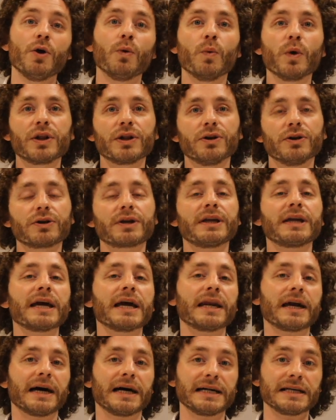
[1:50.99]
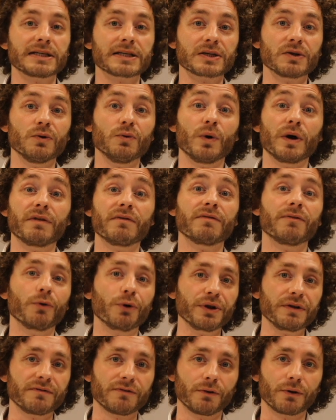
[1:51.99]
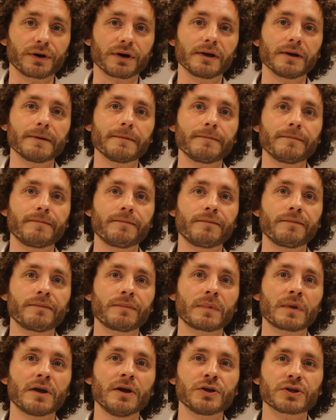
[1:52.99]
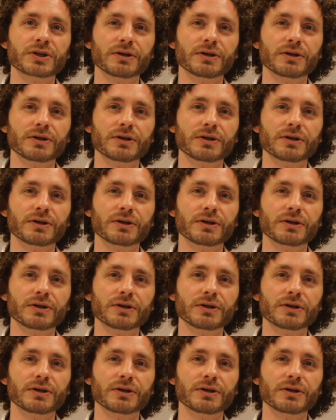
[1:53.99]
when looking at ISO 14040.